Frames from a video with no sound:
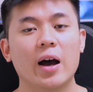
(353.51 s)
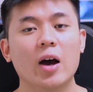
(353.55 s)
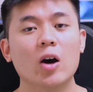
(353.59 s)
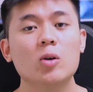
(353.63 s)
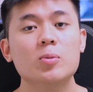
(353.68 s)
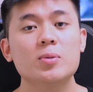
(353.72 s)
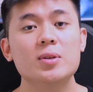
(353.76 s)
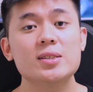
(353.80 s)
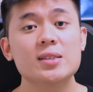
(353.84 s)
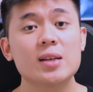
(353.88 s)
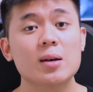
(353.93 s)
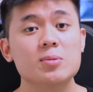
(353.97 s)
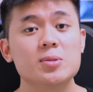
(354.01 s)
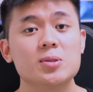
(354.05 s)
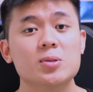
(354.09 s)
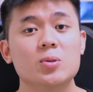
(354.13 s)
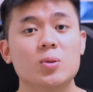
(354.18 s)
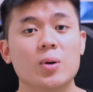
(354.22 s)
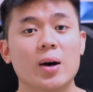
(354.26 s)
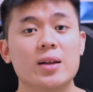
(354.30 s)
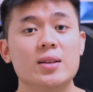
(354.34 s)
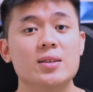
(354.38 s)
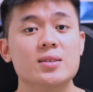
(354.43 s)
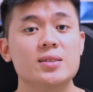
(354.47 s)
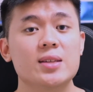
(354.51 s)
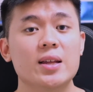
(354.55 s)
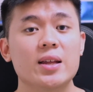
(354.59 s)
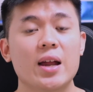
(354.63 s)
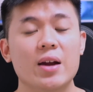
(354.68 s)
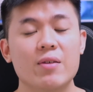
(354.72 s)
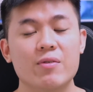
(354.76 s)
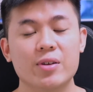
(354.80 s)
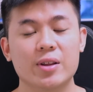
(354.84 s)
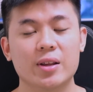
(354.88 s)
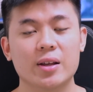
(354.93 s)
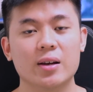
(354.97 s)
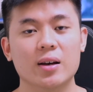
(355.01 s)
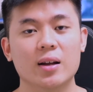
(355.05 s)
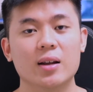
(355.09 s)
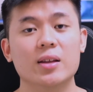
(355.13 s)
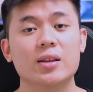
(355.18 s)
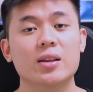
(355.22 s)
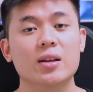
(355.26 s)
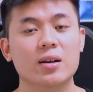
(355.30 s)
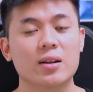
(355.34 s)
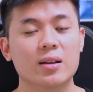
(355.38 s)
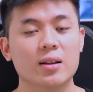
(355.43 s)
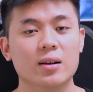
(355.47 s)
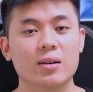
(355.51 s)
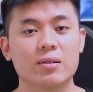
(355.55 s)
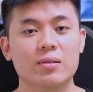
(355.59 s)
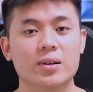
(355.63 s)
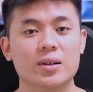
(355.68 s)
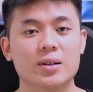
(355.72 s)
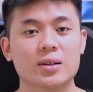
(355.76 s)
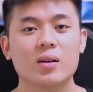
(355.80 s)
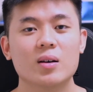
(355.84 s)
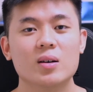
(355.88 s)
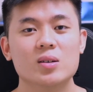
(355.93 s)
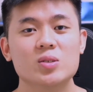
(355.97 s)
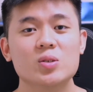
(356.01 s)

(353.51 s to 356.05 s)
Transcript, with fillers: I hope this helps you to understand everything a little clearer.